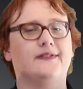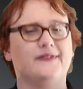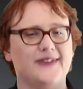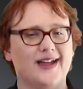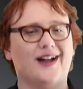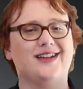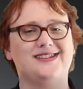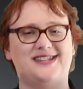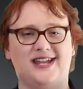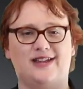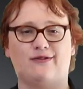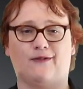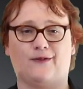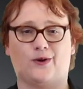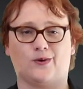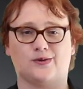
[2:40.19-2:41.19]
The idea,
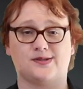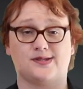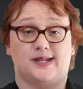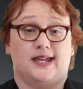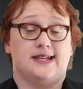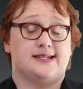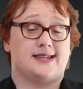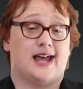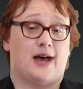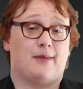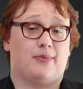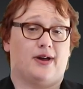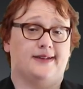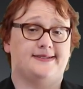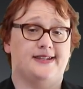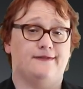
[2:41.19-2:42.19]
of course, is that
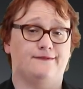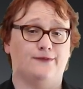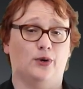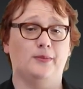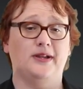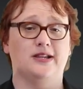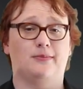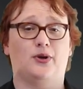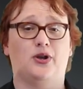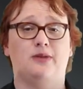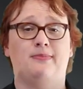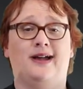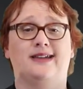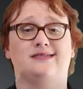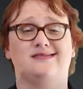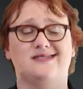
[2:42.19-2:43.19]
by deforming the body
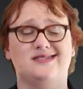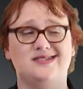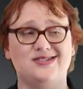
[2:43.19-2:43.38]
panels